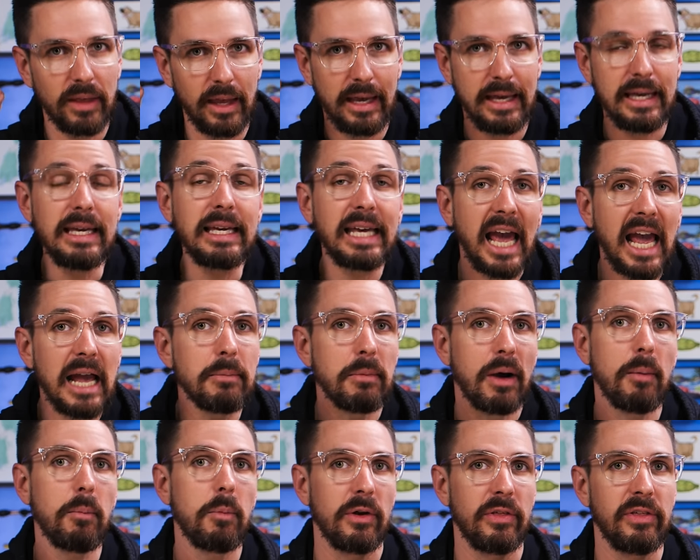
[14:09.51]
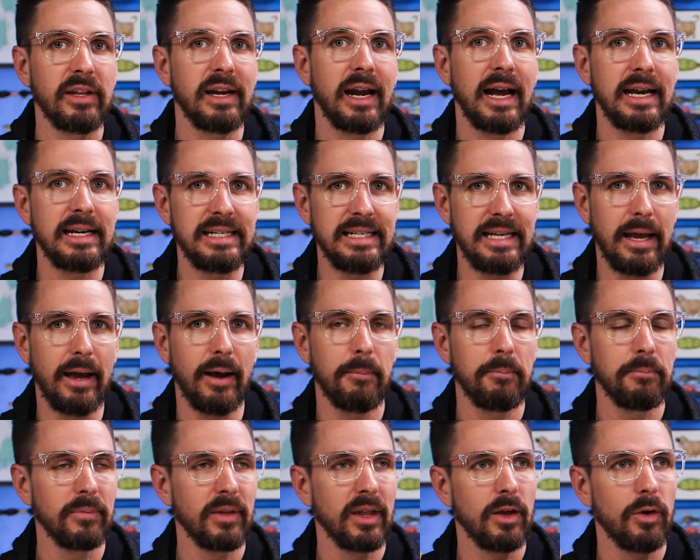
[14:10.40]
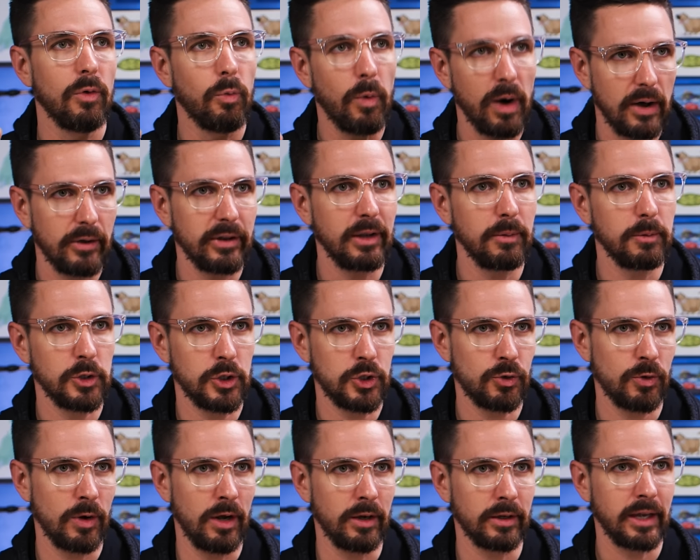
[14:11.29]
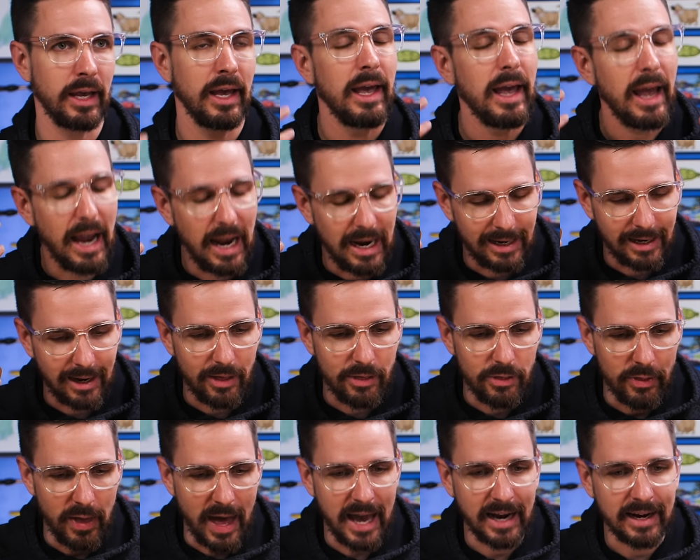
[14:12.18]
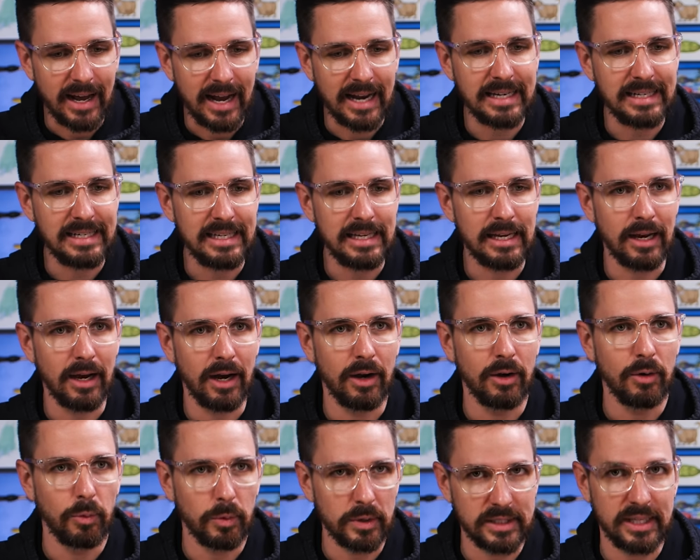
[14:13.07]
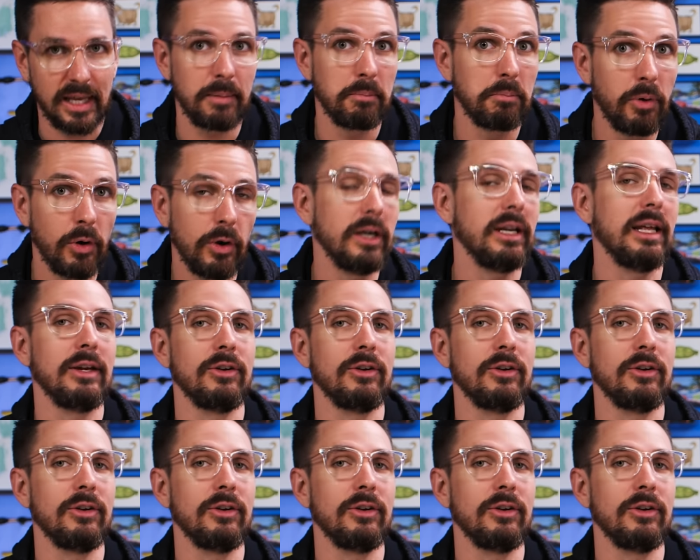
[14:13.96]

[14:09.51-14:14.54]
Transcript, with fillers: he came up with an idea while he was drunk. And that idea was then put